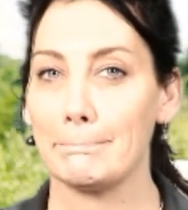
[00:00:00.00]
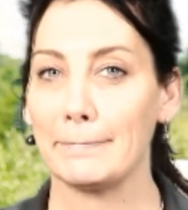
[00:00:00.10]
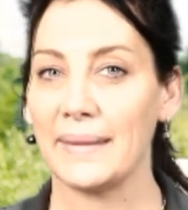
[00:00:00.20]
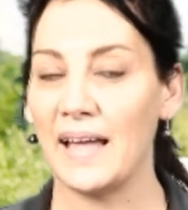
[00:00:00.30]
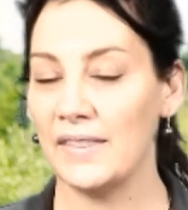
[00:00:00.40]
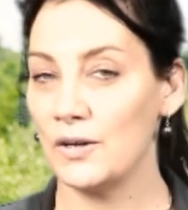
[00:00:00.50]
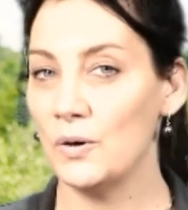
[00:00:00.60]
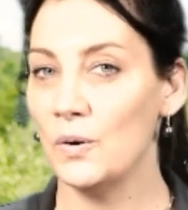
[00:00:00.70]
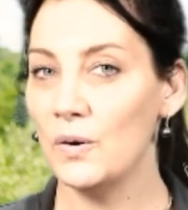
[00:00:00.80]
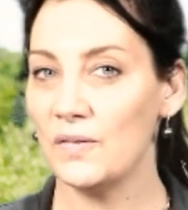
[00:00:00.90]
The
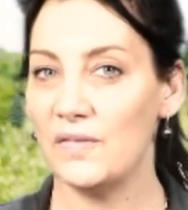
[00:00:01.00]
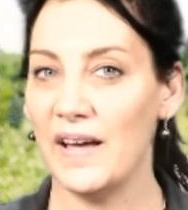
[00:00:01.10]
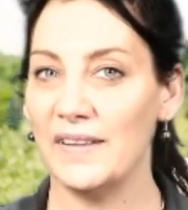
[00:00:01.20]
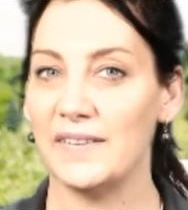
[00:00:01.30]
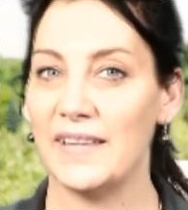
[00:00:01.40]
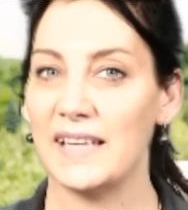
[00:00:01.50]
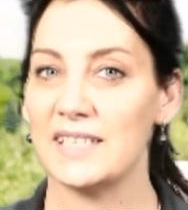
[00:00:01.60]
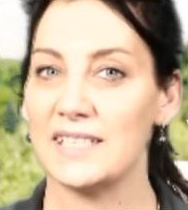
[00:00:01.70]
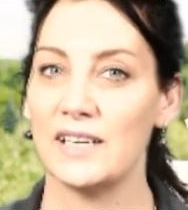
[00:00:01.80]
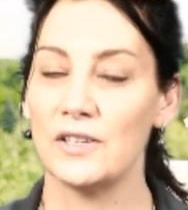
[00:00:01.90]
court found that
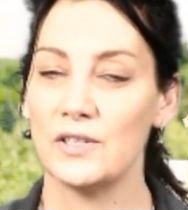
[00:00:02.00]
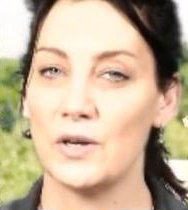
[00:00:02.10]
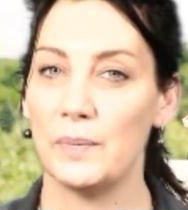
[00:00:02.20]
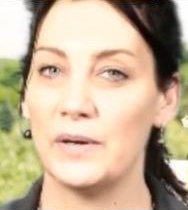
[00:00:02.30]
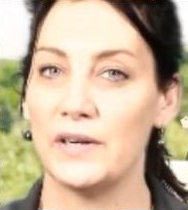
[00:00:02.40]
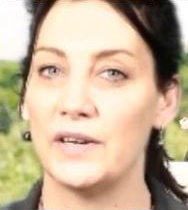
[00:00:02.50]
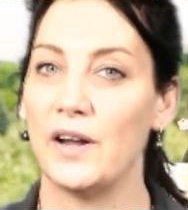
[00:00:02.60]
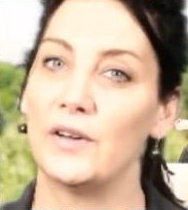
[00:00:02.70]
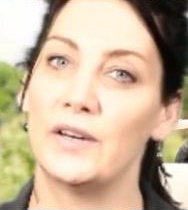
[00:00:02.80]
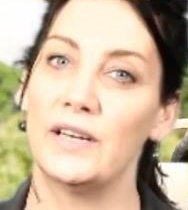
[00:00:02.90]
she contributed
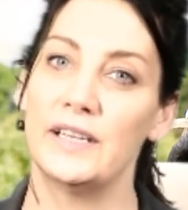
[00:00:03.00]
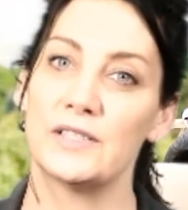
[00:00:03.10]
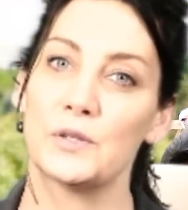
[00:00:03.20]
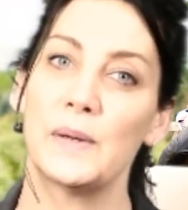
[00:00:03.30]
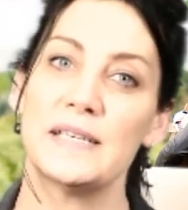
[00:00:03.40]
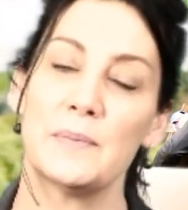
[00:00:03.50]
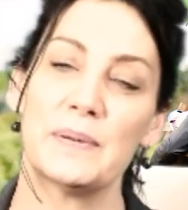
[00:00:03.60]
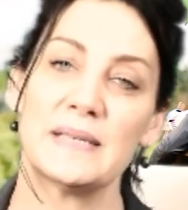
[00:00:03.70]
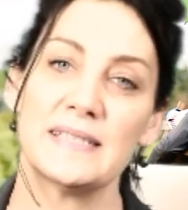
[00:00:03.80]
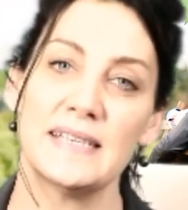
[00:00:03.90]
only
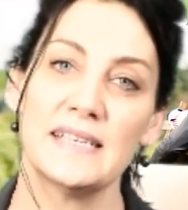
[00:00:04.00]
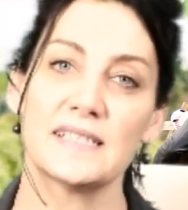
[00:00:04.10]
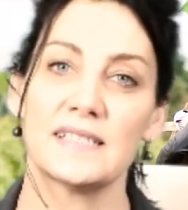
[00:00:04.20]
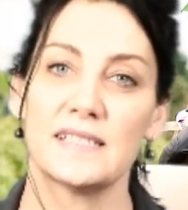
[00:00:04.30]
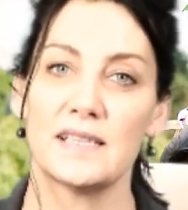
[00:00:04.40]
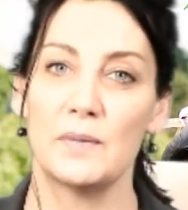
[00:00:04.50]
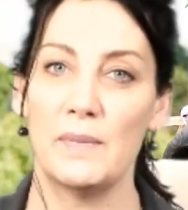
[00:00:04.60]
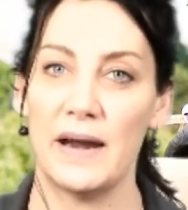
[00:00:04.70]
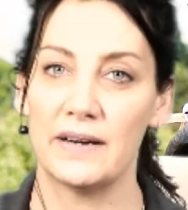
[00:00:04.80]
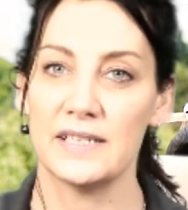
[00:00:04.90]
20% to the
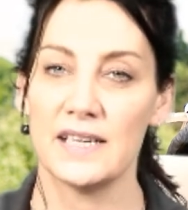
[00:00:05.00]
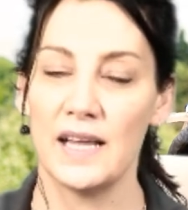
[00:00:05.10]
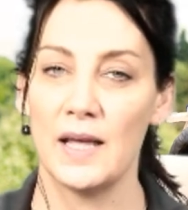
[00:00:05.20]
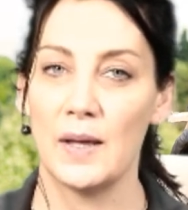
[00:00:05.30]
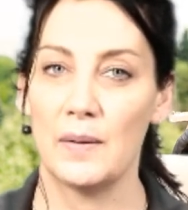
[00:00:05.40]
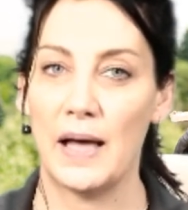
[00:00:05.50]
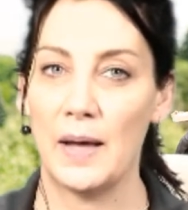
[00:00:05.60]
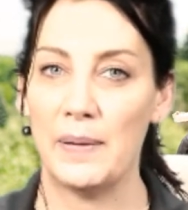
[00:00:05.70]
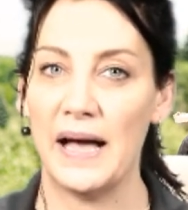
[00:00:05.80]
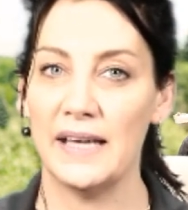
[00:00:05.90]
marriage
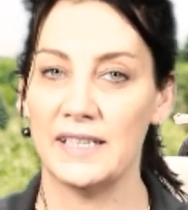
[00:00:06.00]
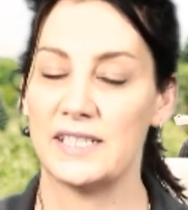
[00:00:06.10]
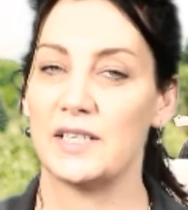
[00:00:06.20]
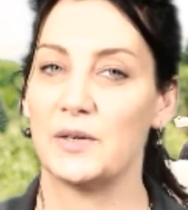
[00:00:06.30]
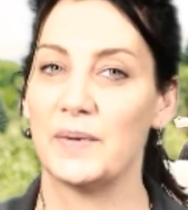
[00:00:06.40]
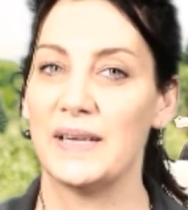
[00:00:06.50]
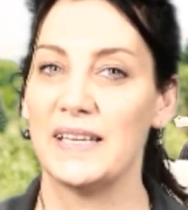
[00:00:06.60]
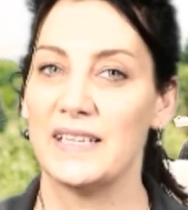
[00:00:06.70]
partnership.